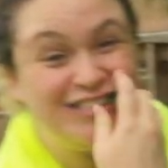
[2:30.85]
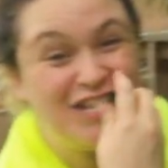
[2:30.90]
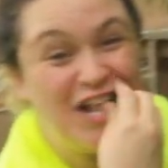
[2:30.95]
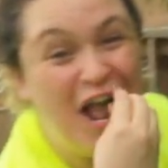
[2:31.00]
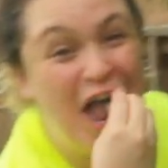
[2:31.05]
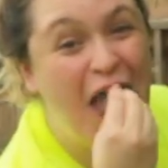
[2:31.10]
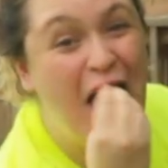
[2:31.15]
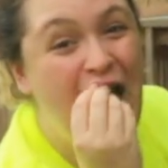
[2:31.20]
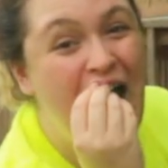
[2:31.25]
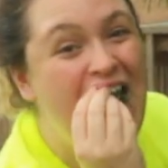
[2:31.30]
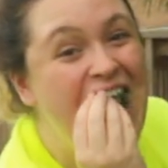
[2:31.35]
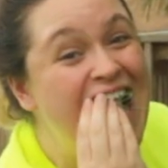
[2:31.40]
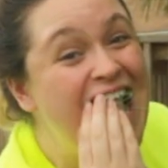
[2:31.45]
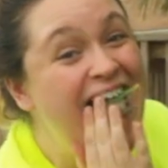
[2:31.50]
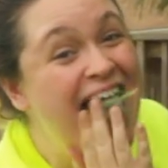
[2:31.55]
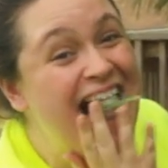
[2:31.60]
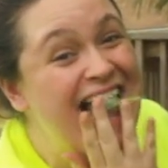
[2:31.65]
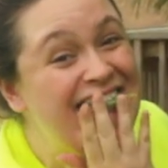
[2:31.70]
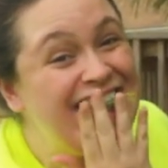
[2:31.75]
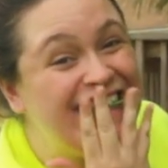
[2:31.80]
mouth for a little
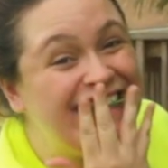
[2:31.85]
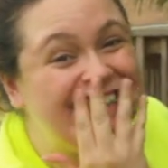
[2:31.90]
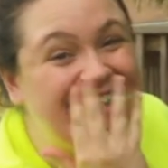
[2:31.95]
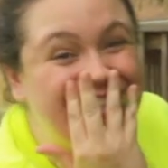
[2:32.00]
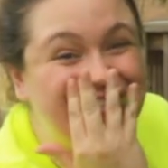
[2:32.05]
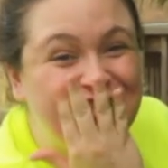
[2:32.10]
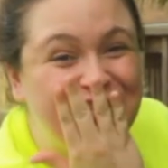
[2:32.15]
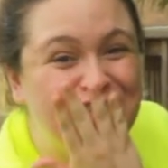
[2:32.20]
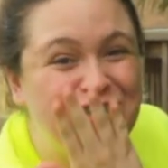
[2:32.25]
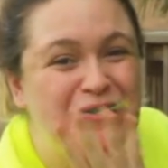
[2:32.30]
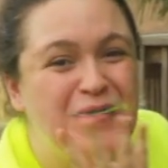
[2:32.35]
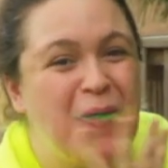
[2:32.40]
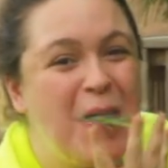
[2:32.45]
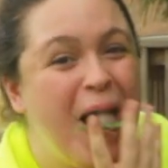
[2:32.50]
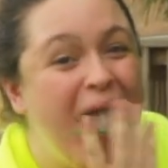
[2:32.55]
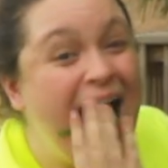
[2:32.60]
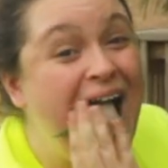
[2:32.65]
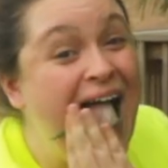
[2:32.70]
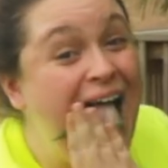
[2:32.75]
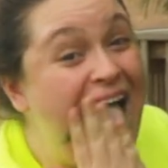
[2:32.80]
bit, you can spit them
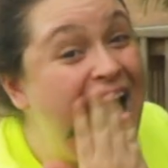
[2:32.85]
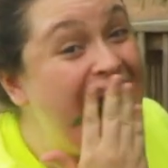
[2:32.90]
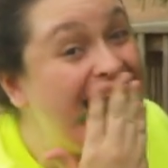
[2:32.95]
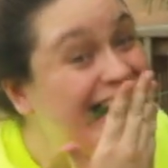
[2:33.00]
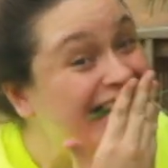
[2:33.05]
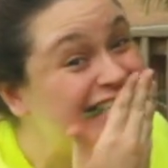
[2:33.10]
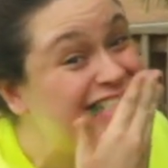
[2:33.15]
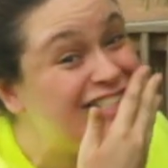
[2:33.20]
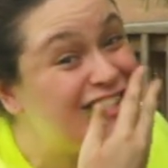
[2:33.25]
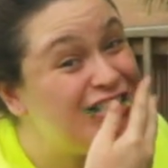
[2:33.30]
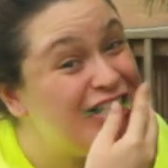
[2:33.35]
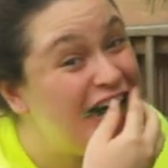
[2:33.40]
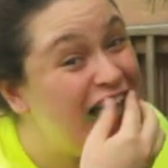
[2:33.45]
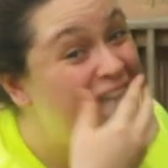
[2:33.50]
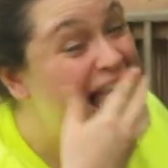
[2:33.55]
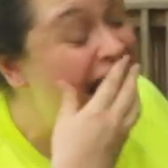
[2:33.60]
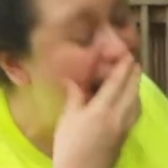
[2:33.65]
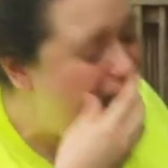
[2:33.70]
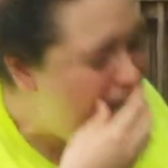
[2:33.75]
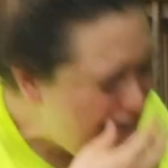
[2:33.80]
out
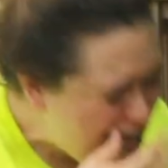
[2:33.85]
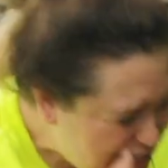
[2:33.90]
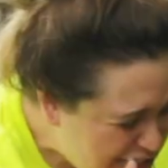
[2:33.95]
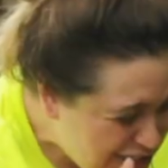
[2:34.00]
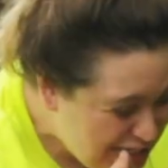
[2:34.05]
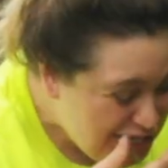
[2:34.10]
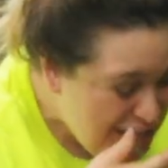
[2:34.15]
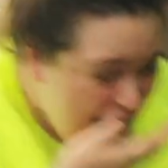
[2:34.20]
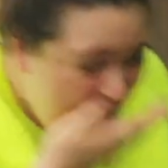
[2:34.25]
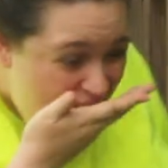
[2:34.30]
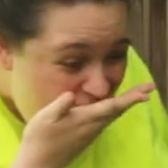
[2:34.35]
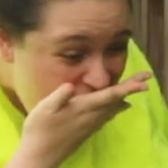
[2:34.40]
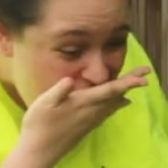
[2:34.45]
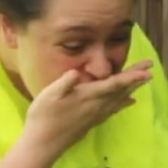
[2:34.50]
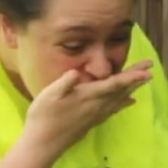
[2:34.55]
or throw them on the ground